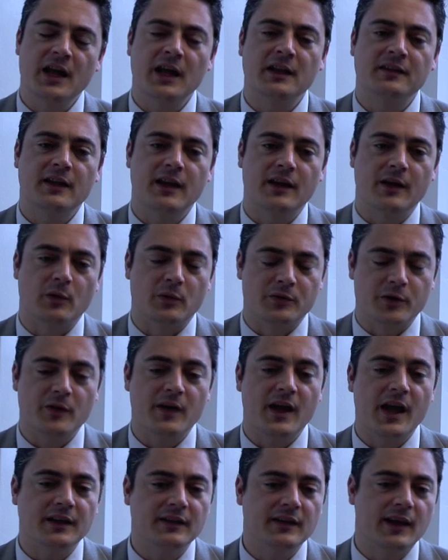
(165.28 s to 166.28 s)

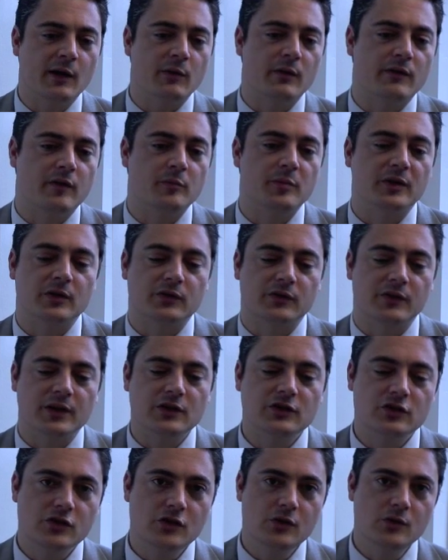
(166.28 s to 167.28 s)
hand, however, because
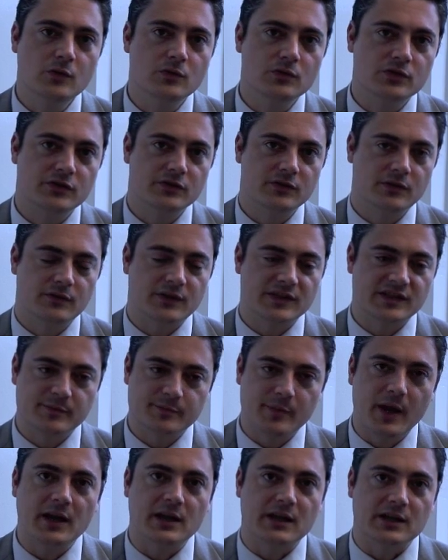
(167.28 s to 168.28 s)
they choose a
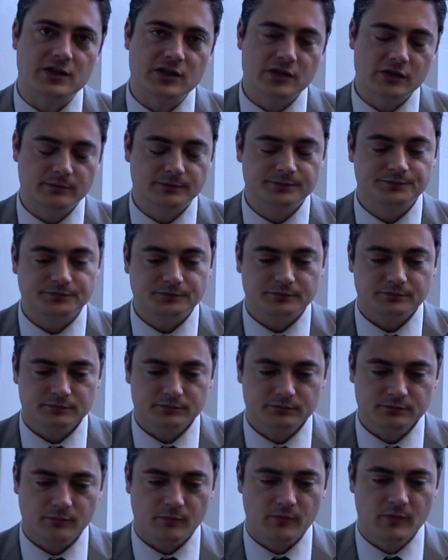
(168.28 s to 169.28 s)
Spanish
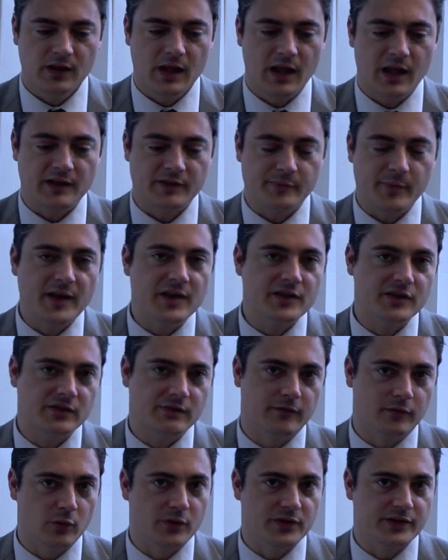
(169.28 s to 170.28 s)

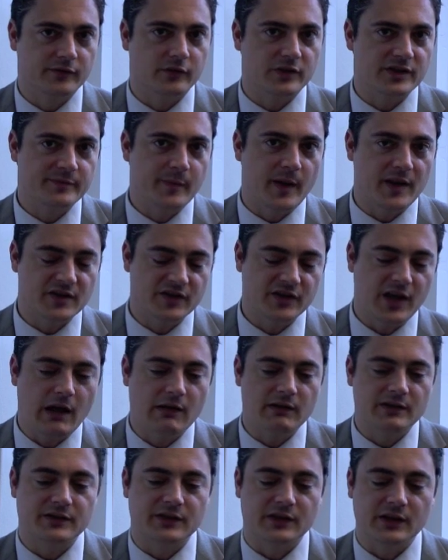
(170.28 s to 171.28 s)
voice for a Spanish
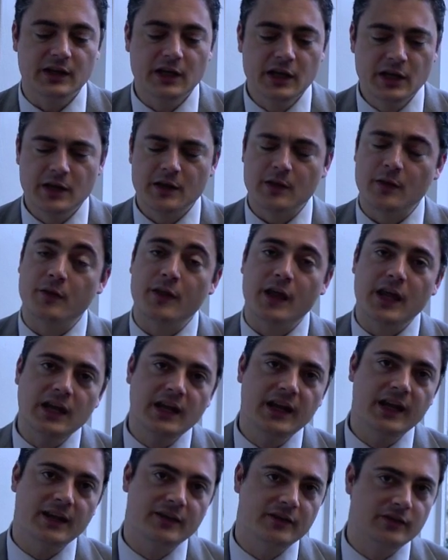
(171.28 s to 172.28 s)
character,
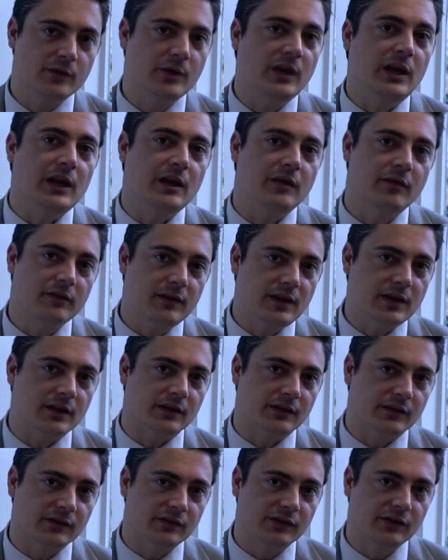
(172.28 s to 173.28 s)
they get to hear
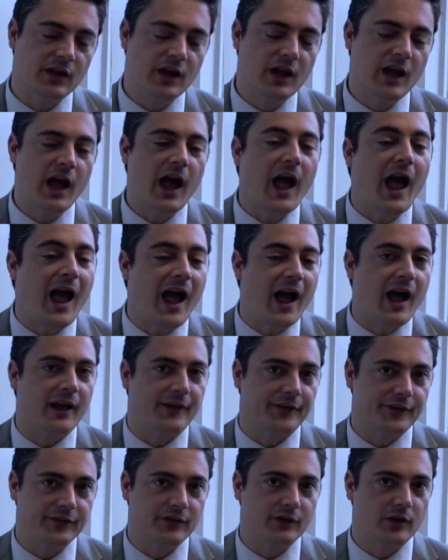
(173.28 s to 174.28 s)
things
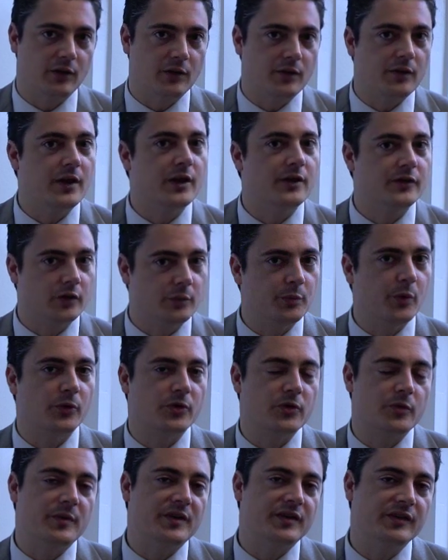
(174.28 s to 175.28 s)
as they're
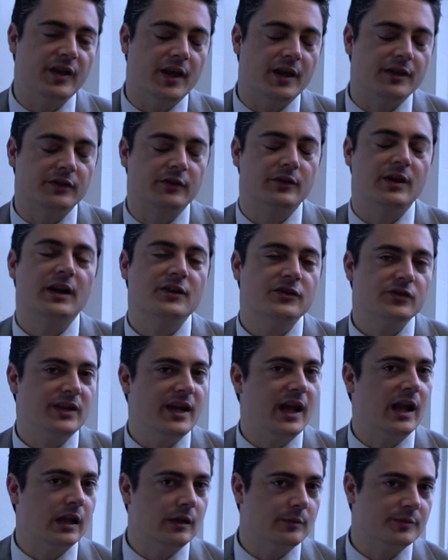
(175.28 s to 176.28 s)
supposed to be said. So it
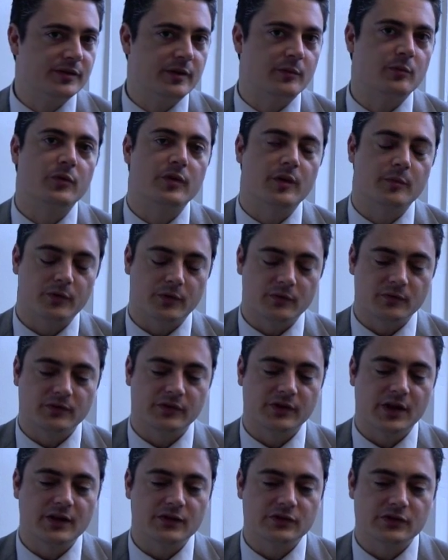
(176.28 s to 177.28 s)
actually helps them with the
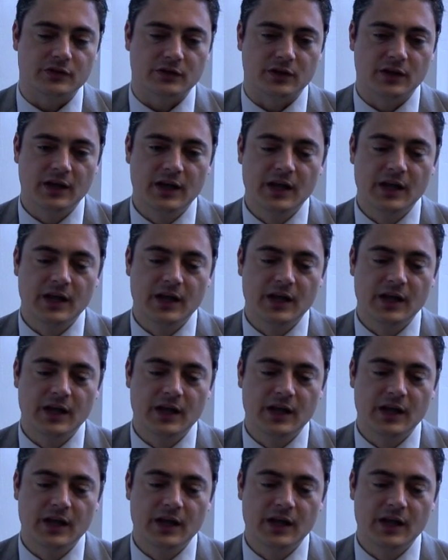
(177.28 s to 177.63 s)
pronunciation.